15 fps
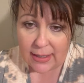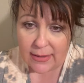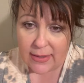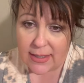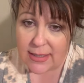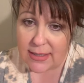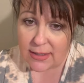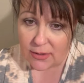
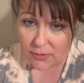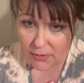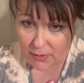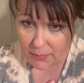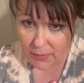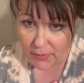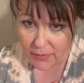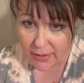This little
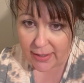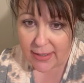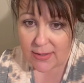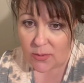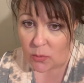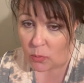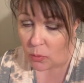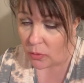community is a
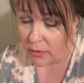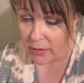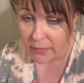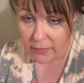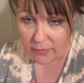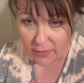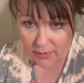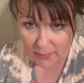
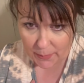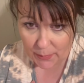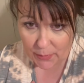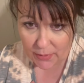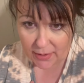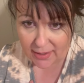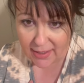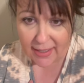wonderful
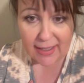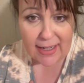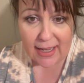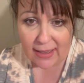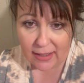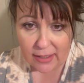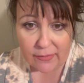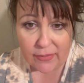community, and I
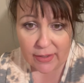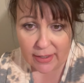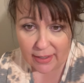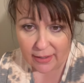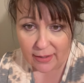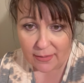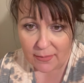love it.